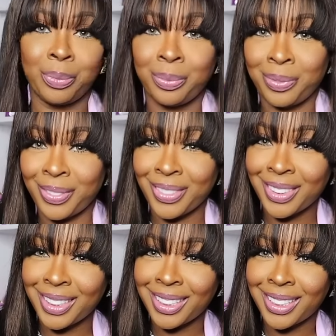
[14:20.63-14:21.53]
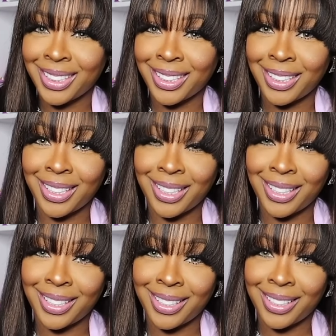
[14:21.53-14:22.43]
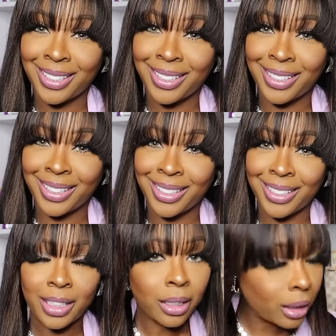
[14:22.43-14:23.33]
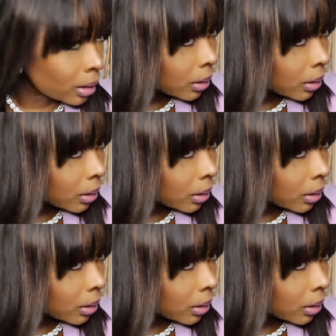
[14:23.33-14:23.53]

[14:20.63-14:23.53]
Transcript: Nobody speaks.